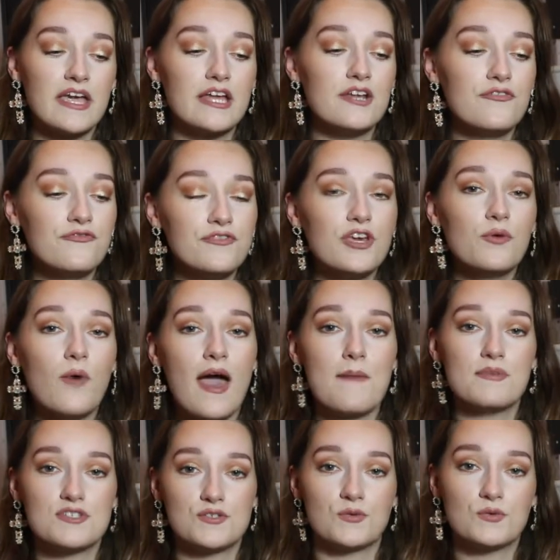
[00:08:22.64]
In a few
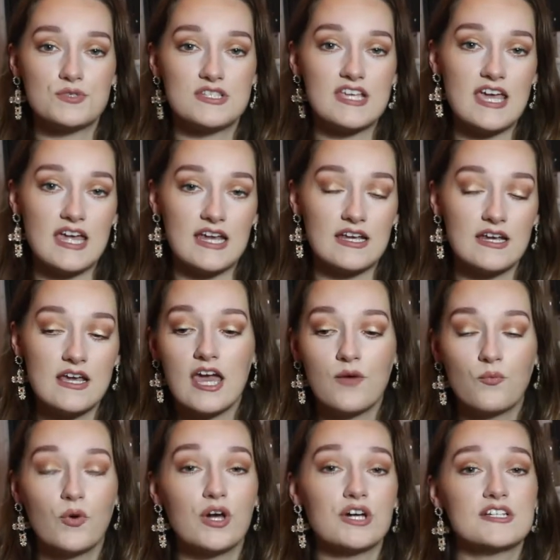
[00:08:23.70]
episodes in,
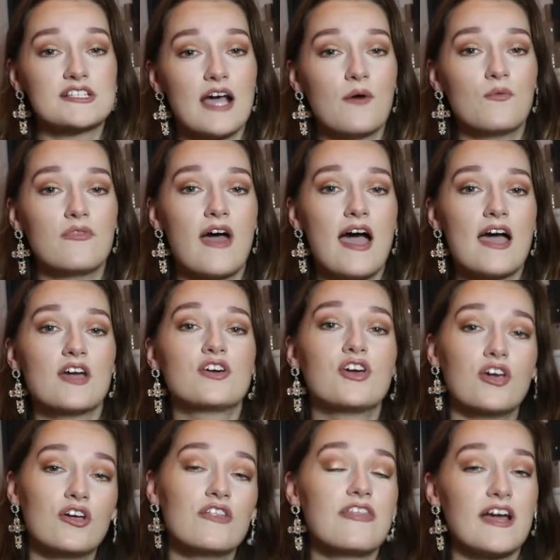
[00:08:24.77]
it works out that a
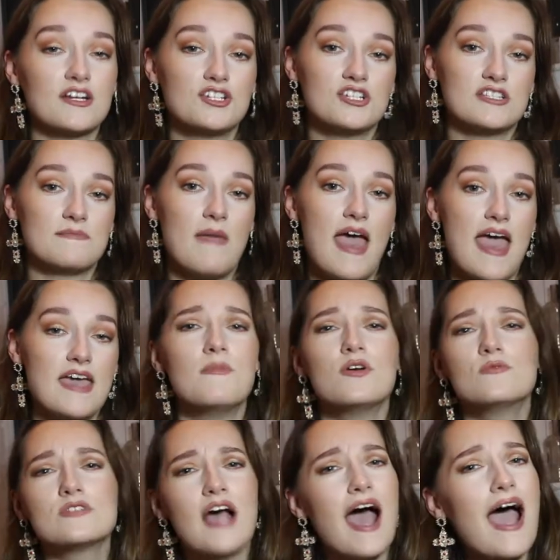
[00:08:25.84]
girl that she's met,
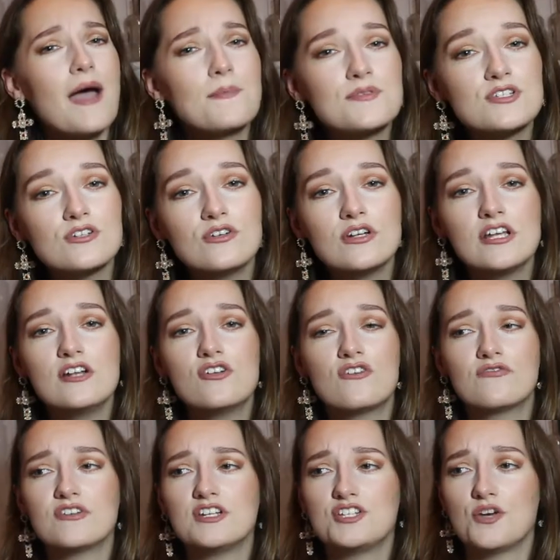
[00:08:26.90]
who's absolutely
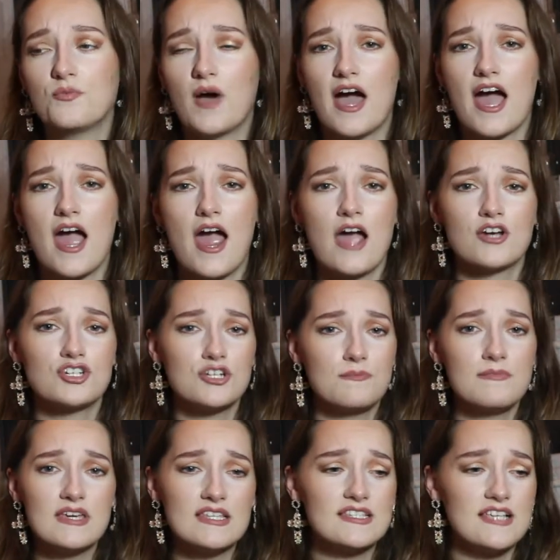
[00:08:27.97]
lovely to her, she
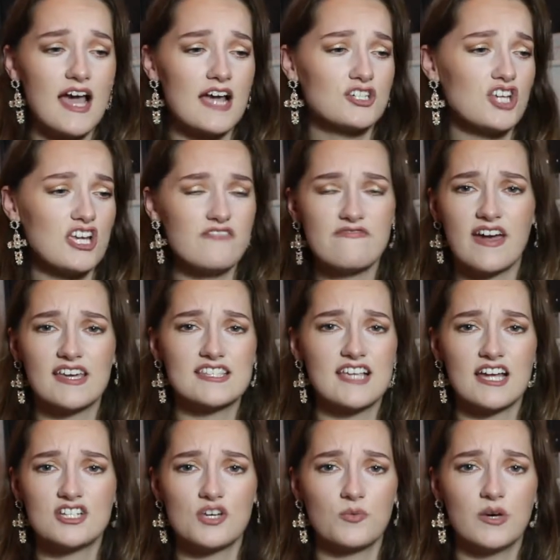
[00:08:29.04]
meets her, she invites
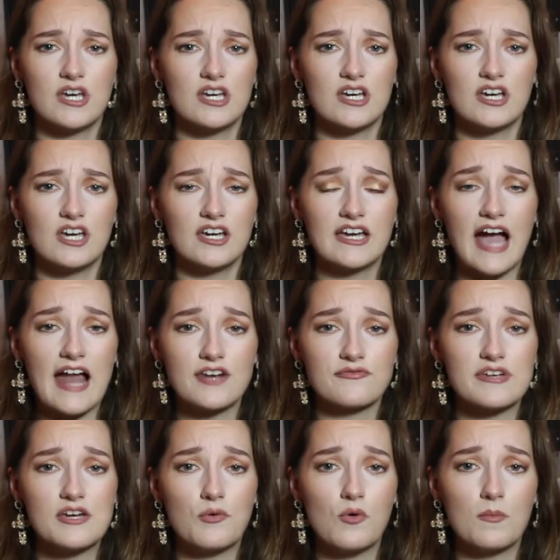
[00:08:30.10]
her to a
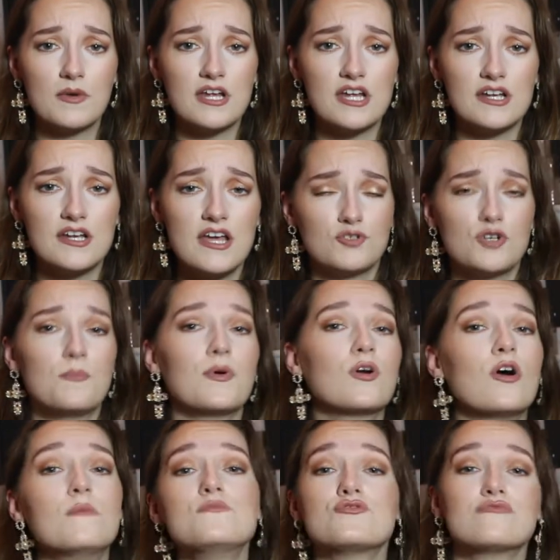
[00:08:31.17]
gallery opening, she
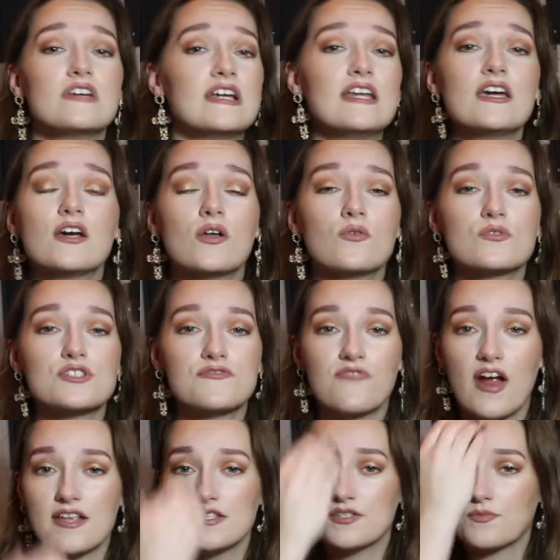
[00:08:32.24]
becomes really close
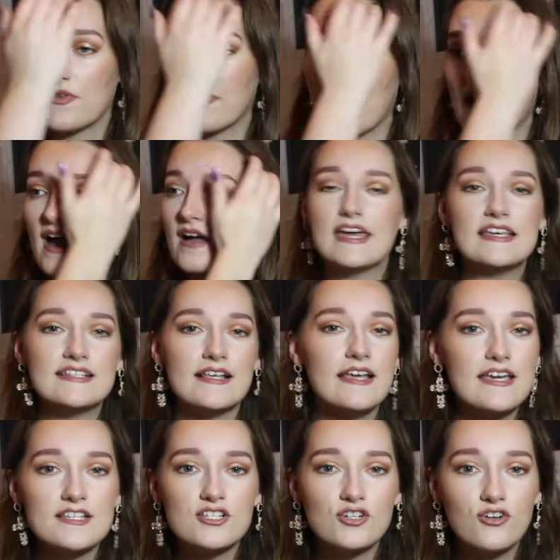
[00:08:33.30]
friends with her,
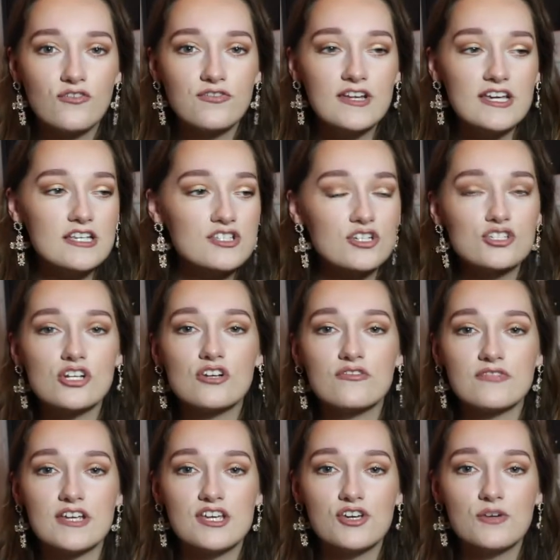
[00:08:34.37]
is lovely, such a
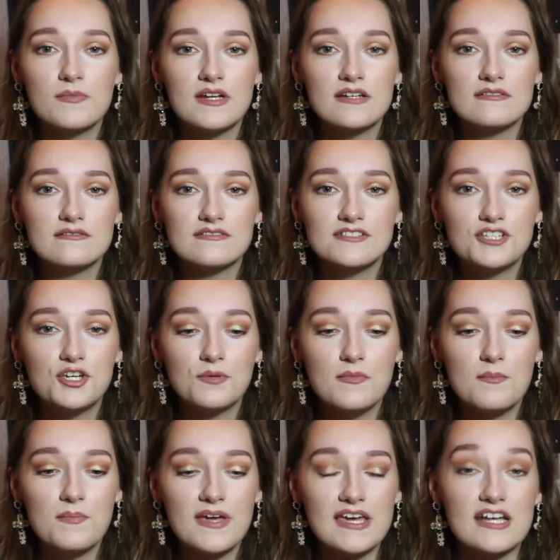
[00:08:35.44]
lovely
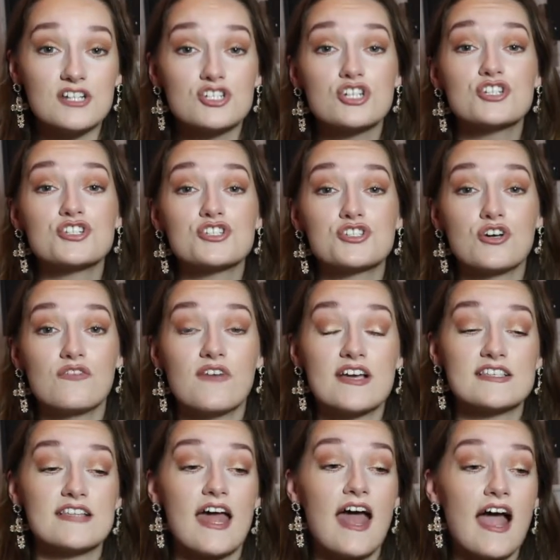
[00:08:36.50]
human being. She discovers
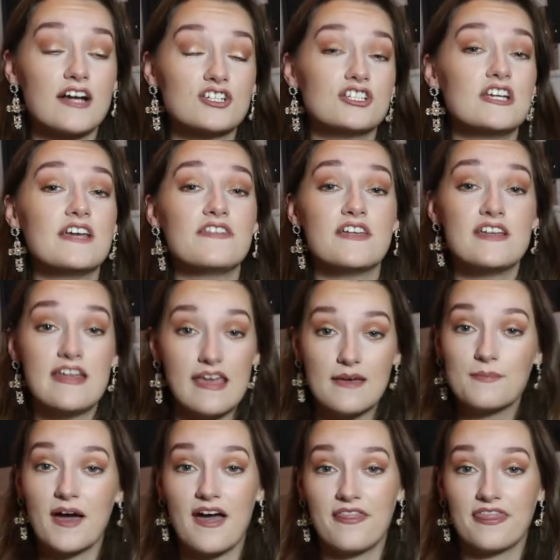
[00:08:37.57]
that actually the
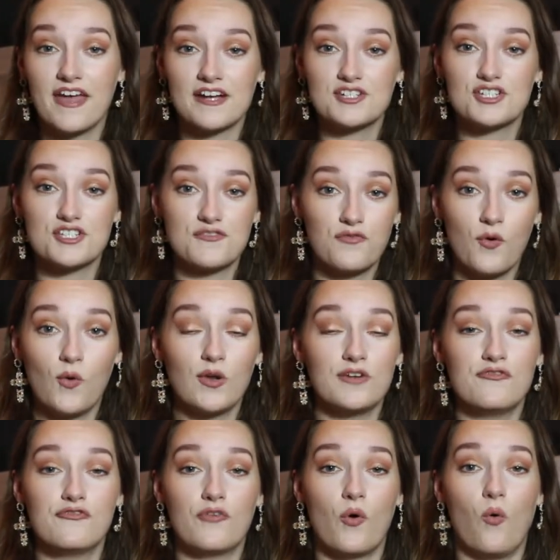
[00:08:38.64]
neighbour that she's
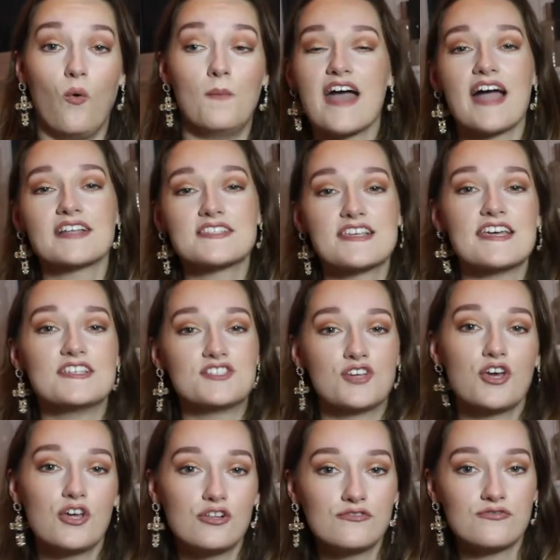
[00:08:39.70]
fallen for, that's his
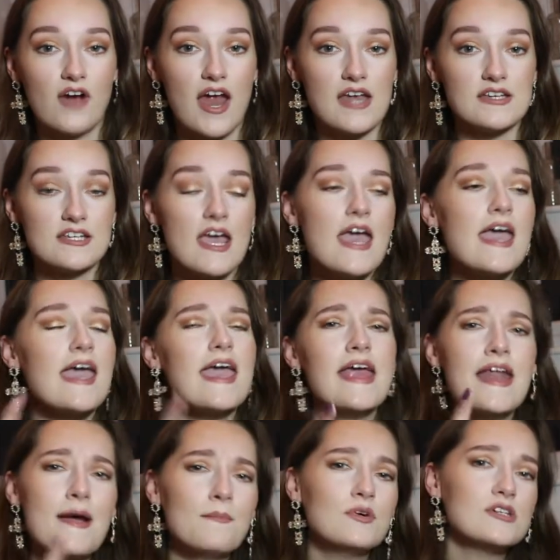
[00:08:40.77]
girlfriend. And
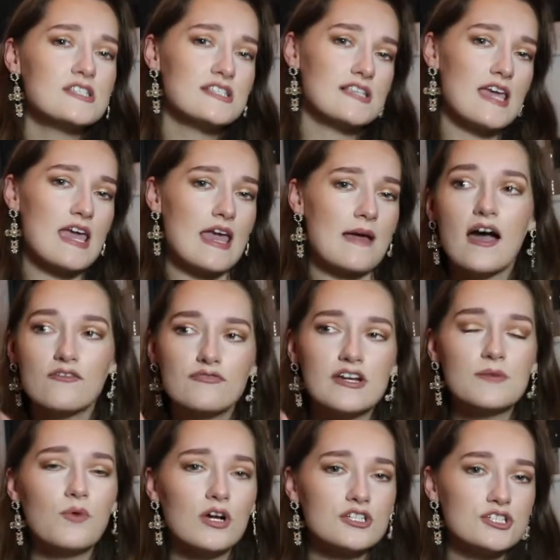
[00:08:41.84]
I must say, I
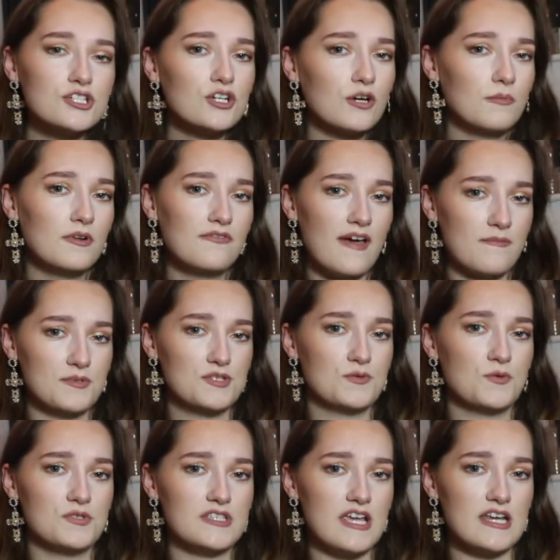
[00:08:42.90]
rewatched a couple of
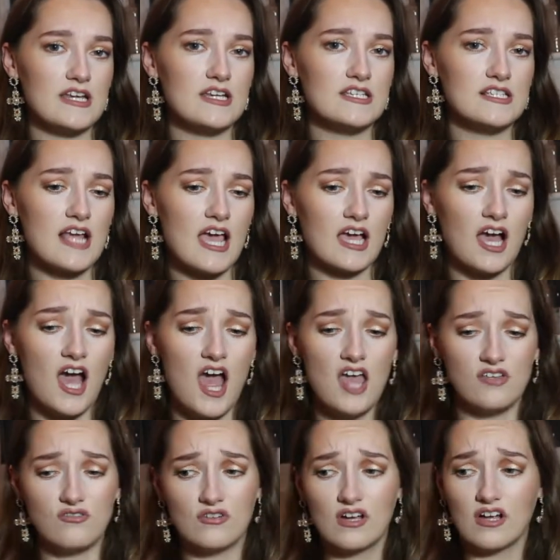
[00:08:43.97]
episodes in and he's like, hey,
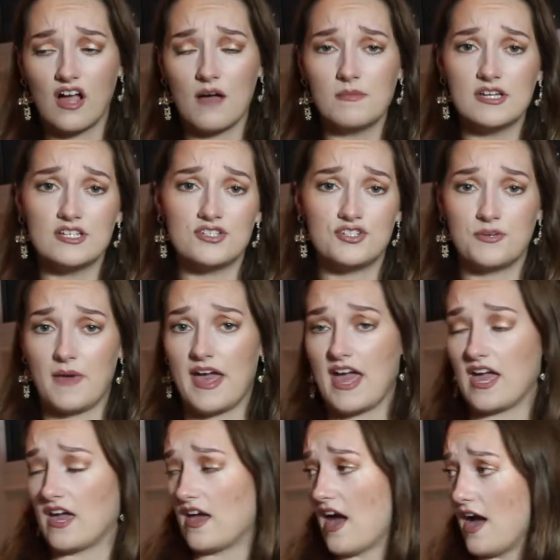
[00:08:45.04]
you can come into
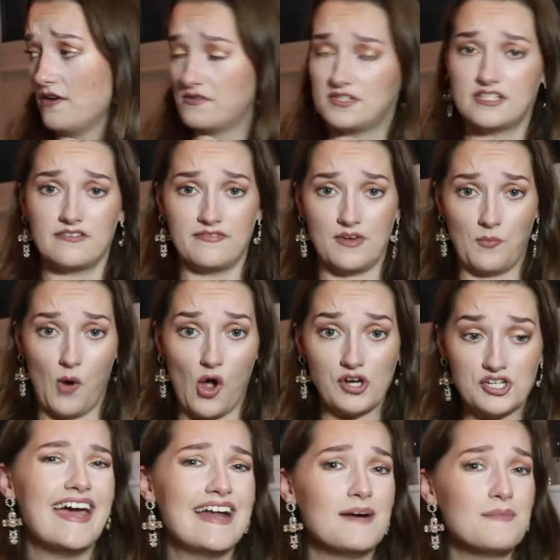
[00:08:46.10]
my house if you
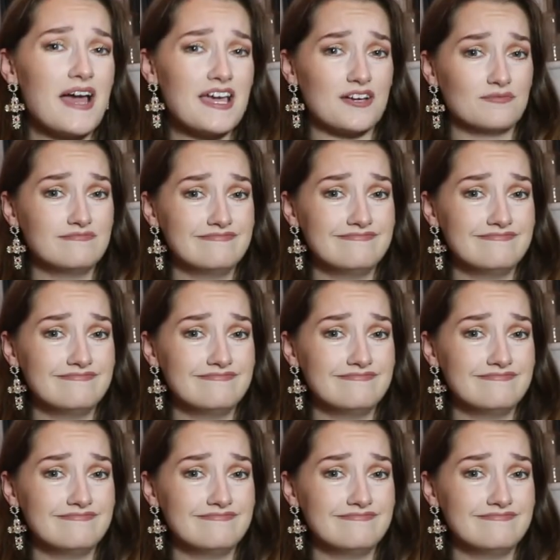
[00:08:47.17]
want. And I'm like,